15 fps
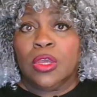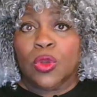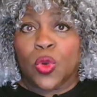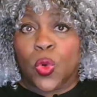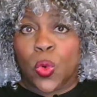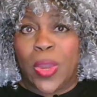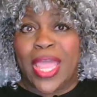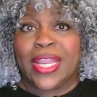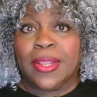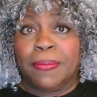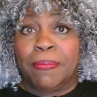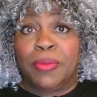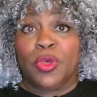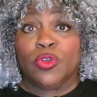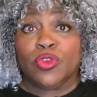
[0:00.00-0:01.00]

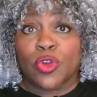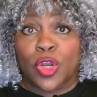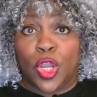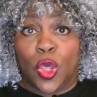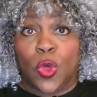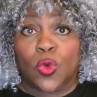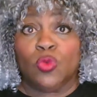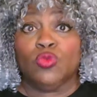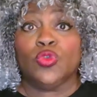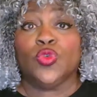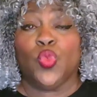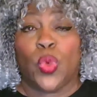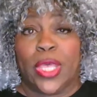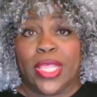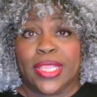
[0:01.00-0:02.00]
credit builder loans
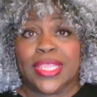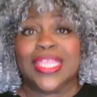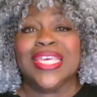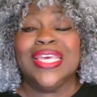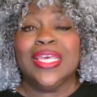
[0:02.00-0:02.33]
with